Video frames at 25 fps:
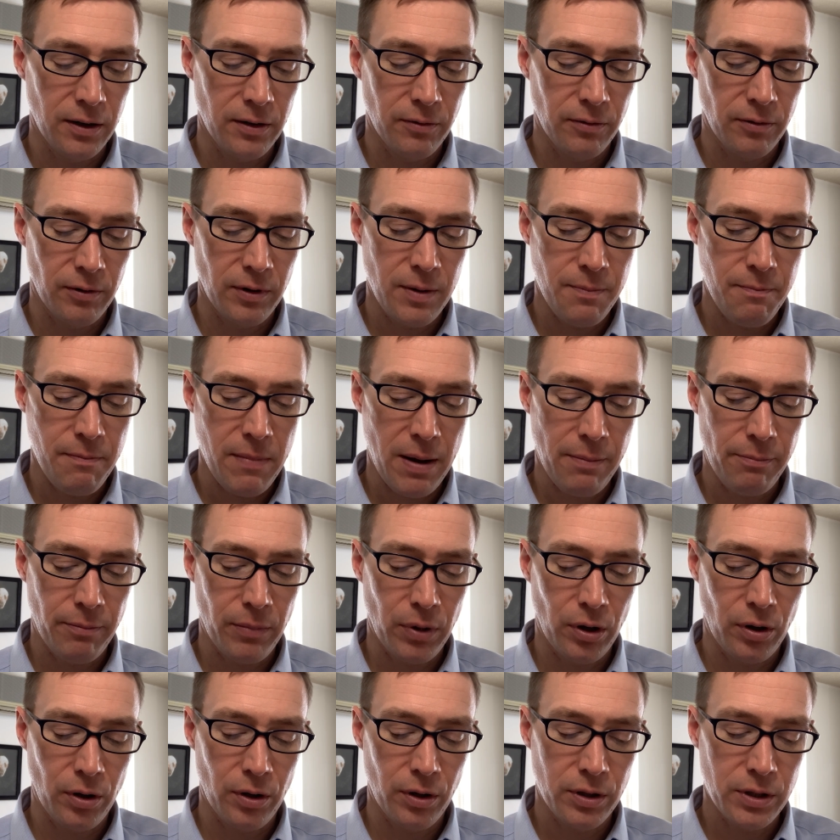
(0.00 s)
and
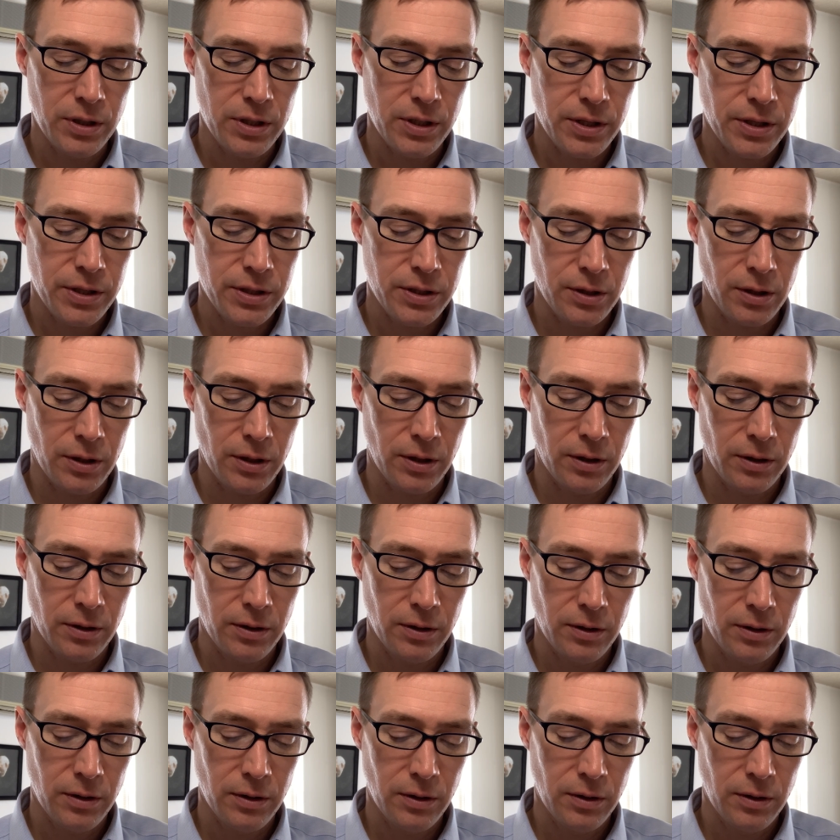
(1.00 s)
remember or discern.